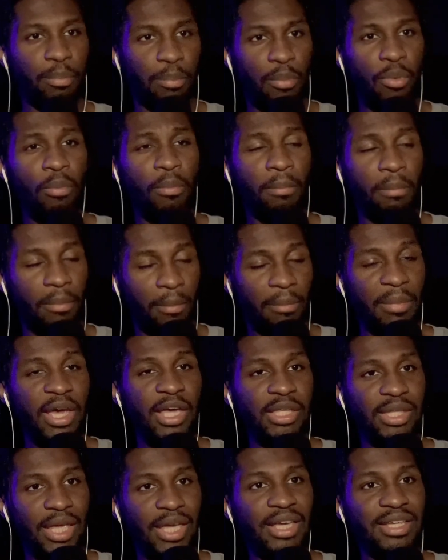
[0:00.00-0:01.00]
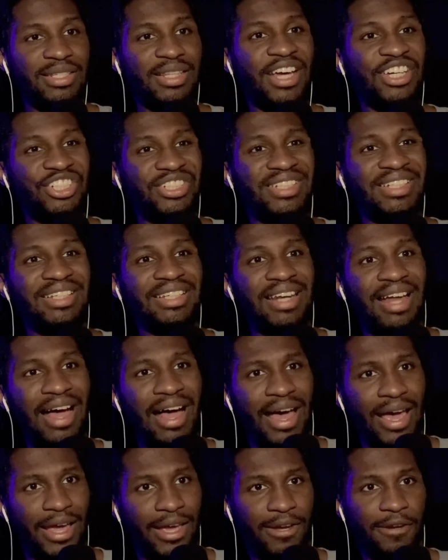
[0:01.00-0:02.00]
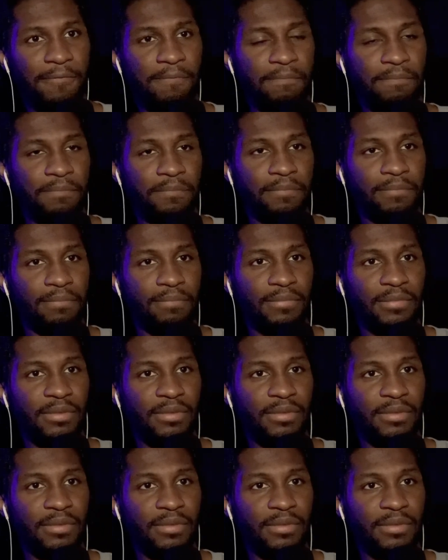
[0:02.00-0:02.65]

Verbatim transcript: But the m main thing is that she lied.